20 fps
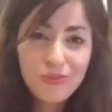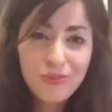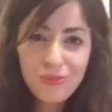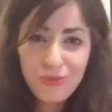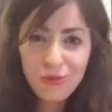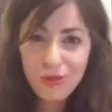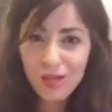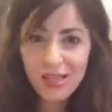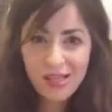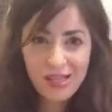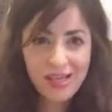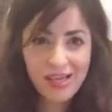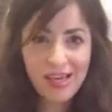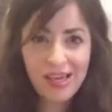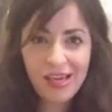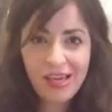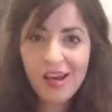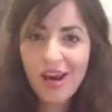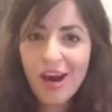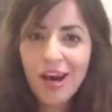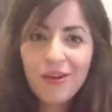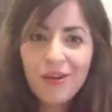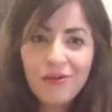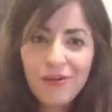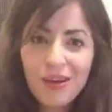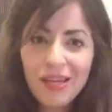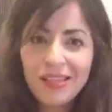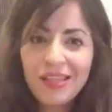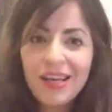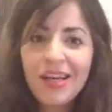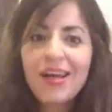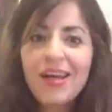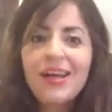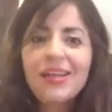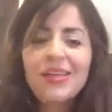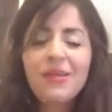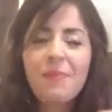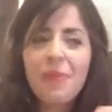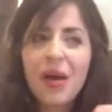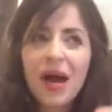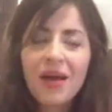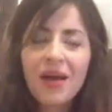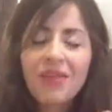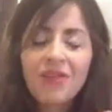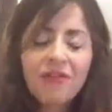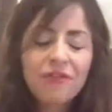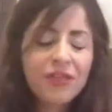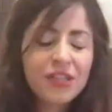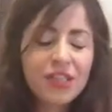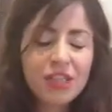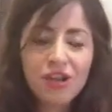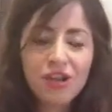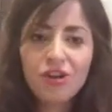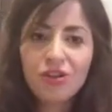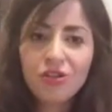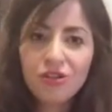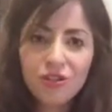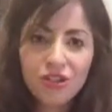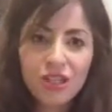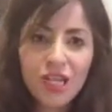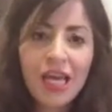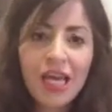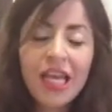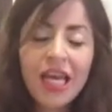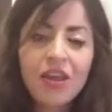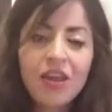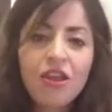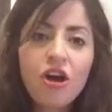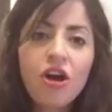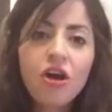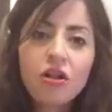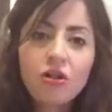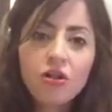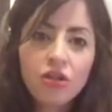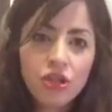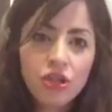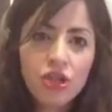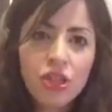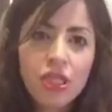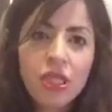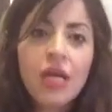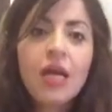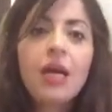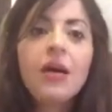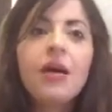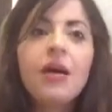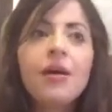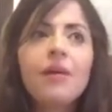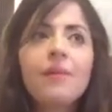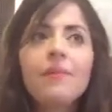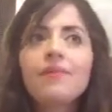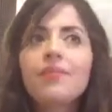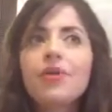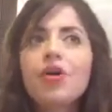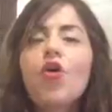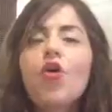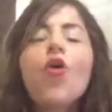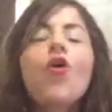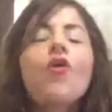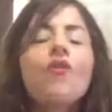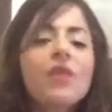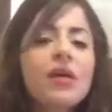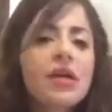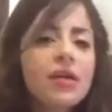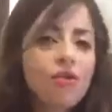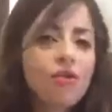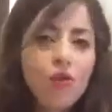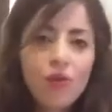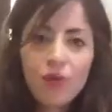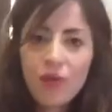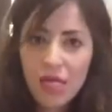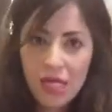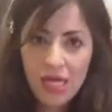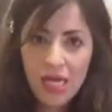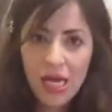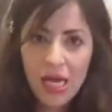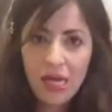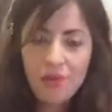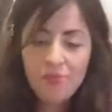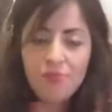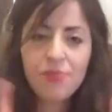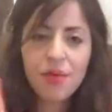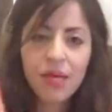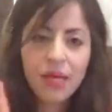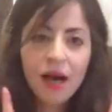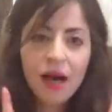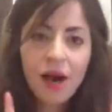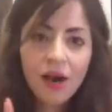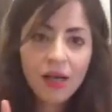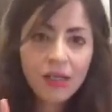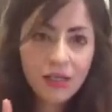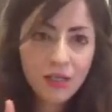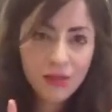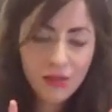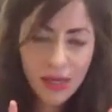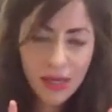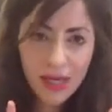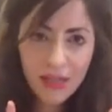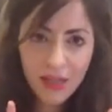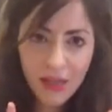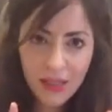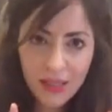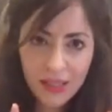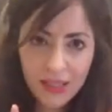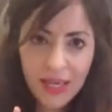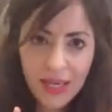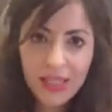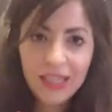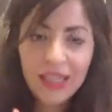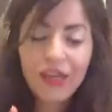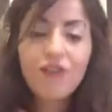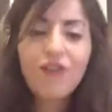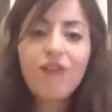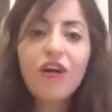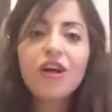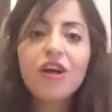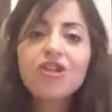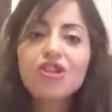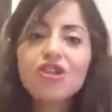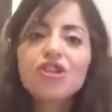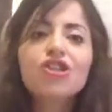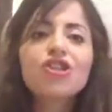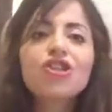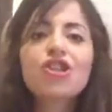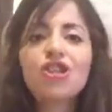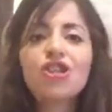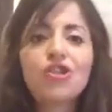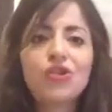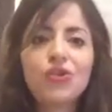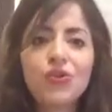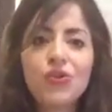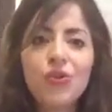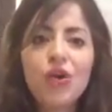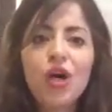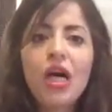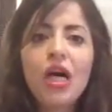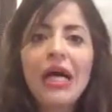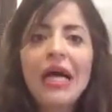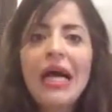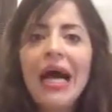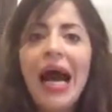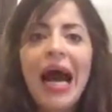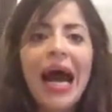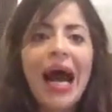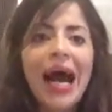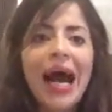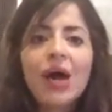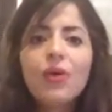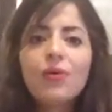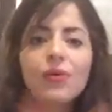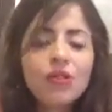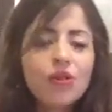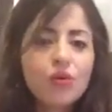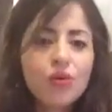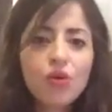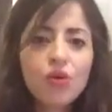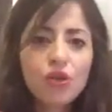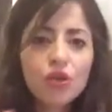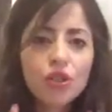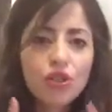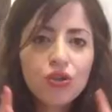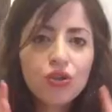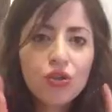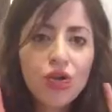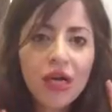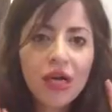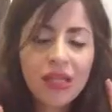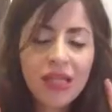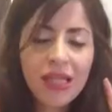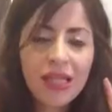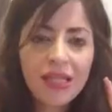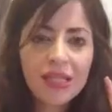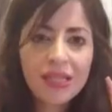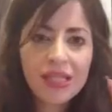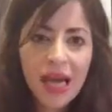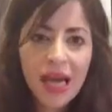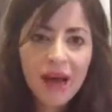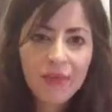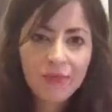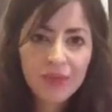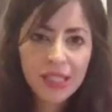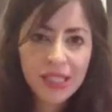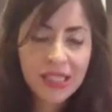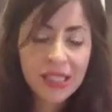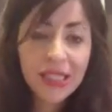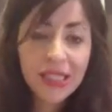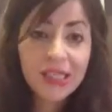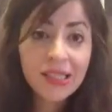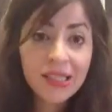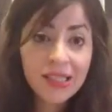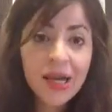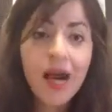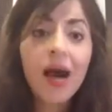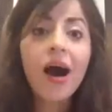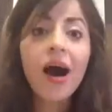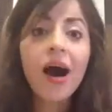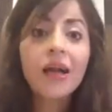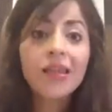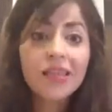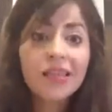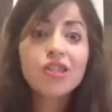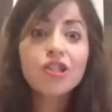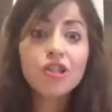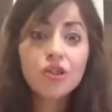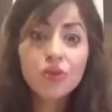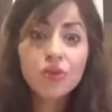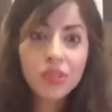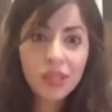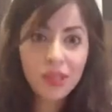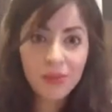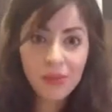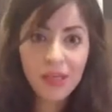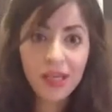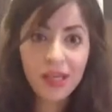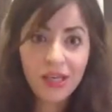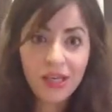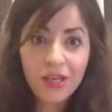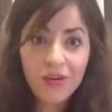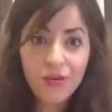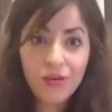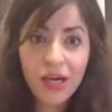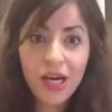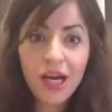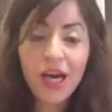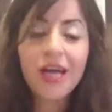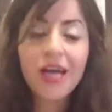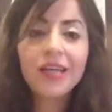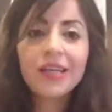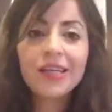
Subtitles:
important thing, I read the pathophysiology and ethology over and over again, because I realized that if I just knew how in the world you got that damn disease, I can do something, okay?